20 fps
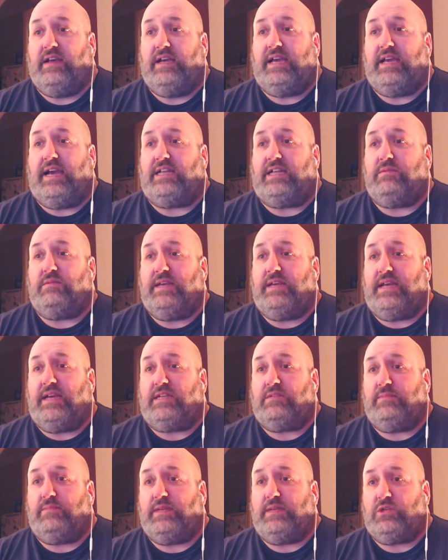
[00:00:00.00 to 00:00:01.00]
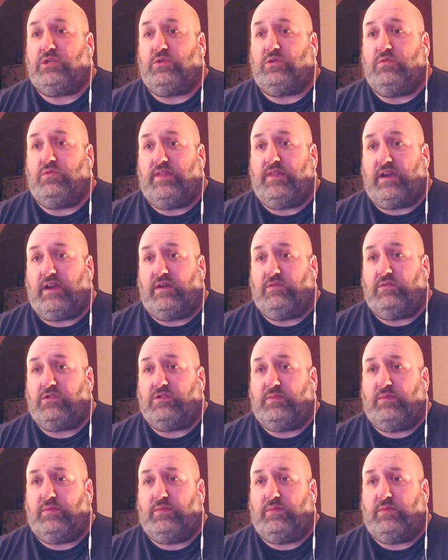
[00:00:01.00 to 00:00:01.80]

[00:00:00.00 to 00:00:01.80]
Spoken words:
he hasn't been scoring the goals,